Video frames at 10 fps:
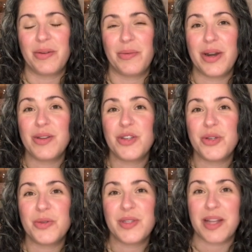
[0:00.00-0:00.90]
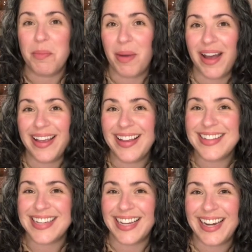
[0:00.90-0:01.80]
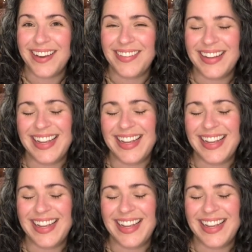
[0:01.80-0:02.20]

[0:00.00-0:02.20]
why don't you stop by and check it out?